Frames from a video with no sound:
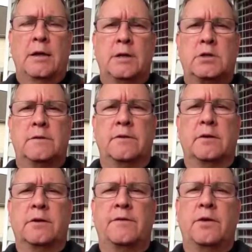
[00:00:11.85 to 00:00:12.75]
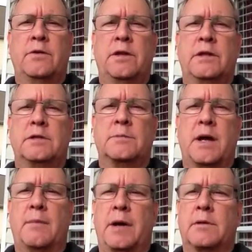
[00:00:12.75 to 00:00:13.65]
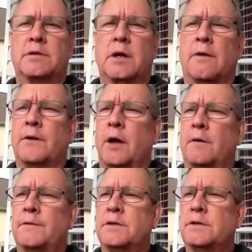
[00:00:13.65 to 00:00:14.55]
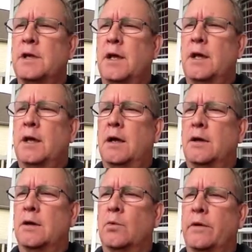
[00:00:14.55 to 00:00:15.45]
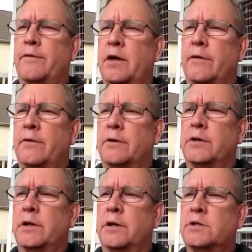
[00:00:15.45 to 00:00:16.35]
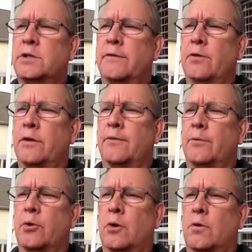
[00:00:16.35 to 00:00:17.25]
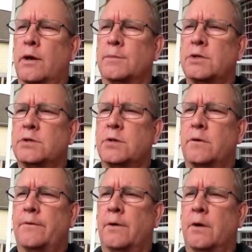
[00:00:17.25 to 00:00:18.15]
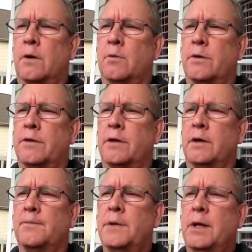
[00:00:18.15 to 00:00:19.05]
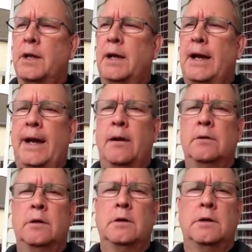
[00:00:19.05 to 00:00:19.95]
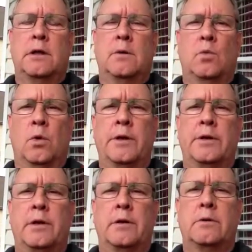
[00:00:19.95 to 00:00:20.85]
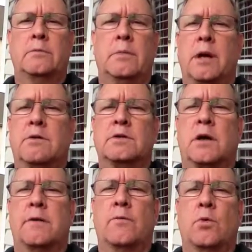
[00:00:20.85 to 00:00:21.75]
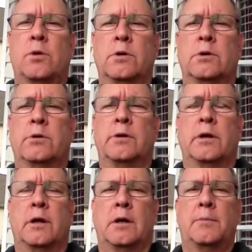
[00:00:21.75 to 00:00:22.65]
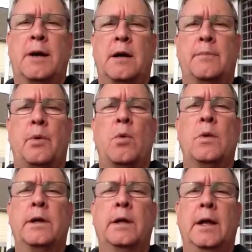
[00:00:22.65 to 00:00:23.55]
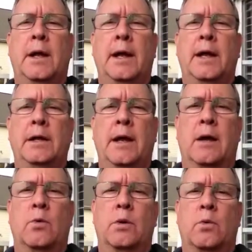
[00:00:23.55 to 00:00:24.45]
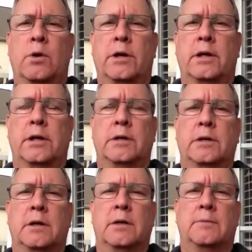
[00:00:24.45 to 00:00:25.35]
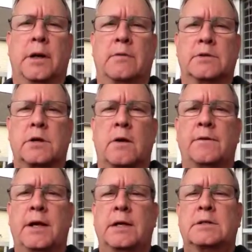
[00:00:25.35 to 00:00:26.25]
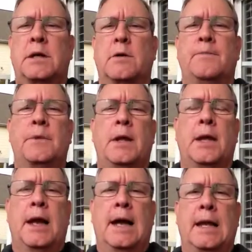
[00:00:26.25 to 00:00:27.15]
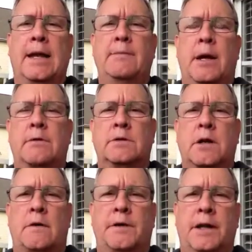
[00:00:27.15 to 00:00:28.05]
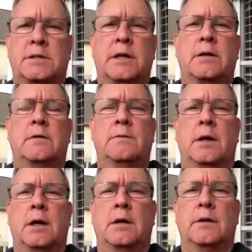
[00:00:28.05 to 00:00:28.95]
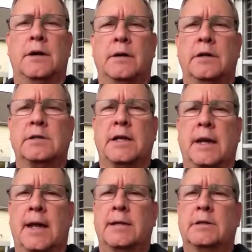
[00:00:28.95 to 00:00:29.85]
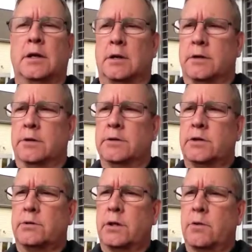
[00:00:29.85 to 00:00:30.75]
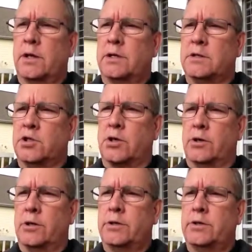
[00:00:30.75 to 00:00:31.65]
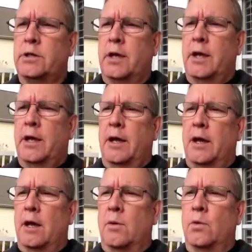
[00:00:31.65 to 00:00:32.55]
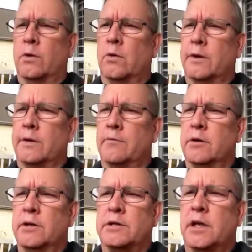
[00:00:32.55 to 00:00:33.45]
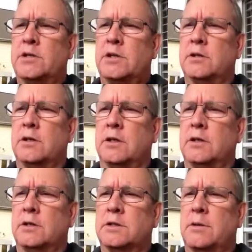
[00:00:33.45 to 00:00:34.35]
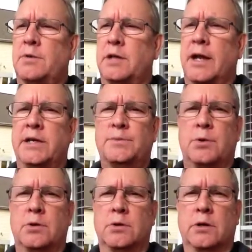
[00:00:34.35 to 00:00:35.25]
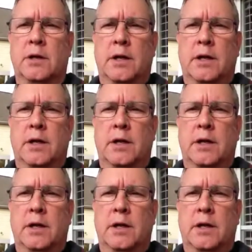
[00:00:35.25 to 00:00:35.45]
that you've learned a few things about Microsoft Office. I know we've covered several different programs so far with Outlook, OneNote, Microsoft Word, PowerPoint, and now we're working in Microsoft Excel. I like Microsoft Excel. There is a lot to learn, so don't get discouraged. We're only really touching the tip of the iceberg